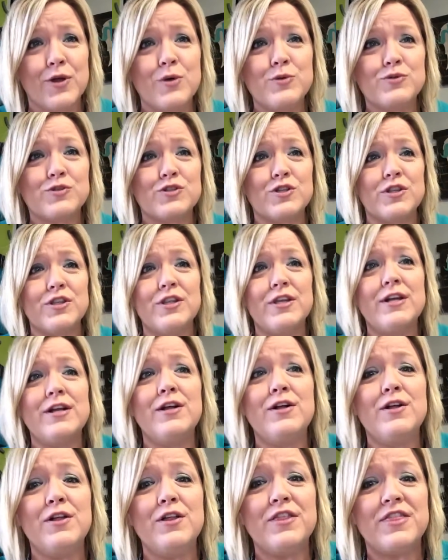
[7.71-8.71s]
those
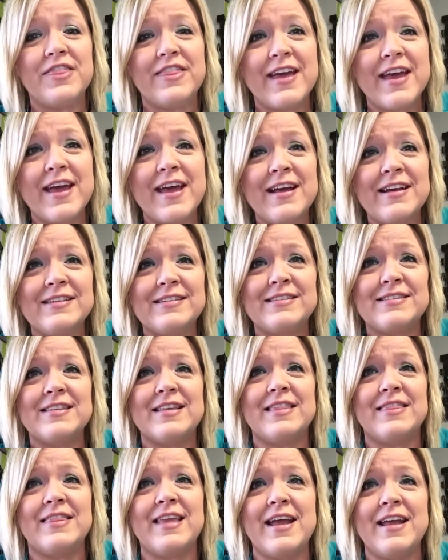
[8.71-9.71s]
little things
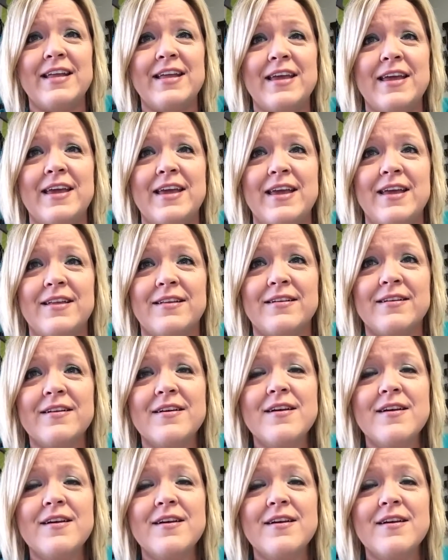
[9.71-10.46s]
that they need.